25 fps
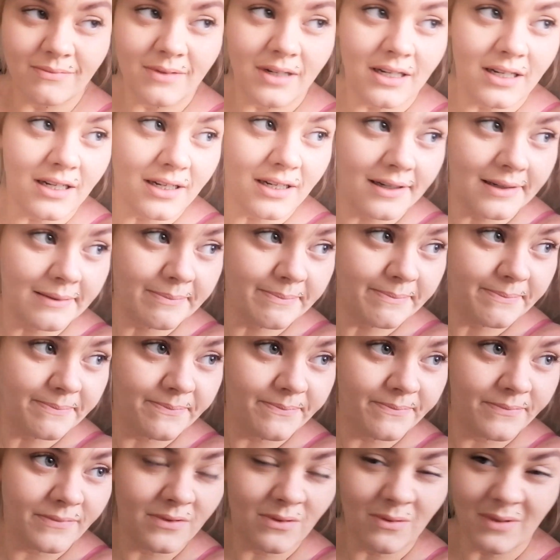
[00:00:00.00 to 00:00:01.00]
Well,
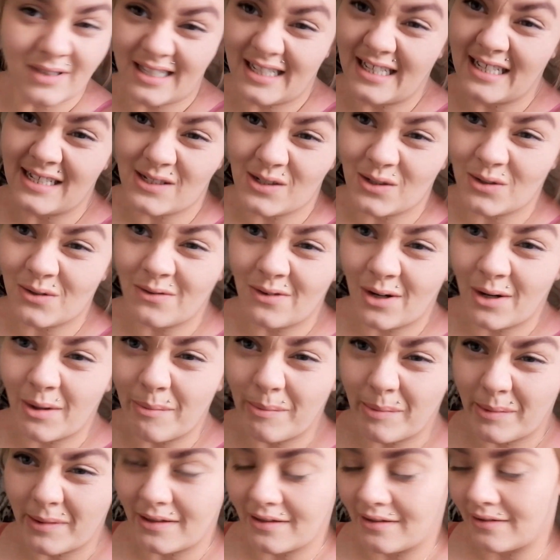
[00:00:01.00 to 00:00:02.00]
he is all
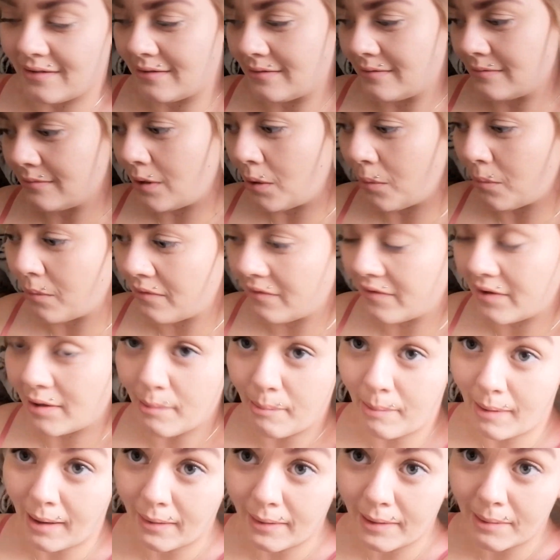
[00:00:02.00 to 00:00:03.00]
right, but you know, I worry
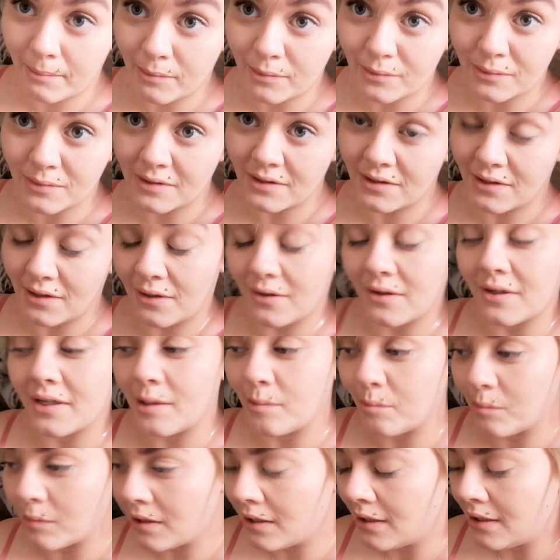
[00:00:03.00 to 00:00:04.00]
about him all the
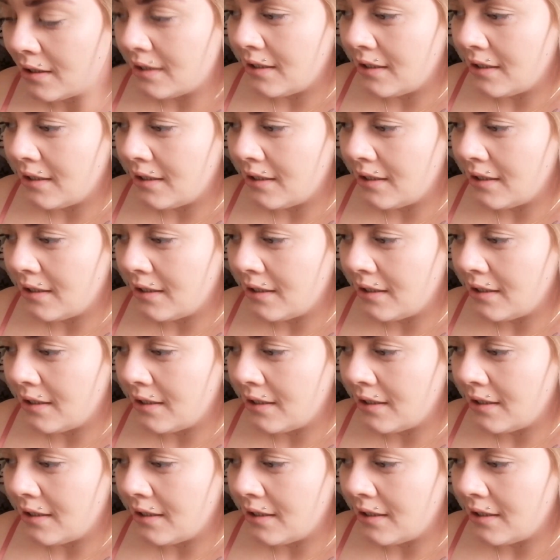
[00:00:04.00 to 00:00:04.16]
time.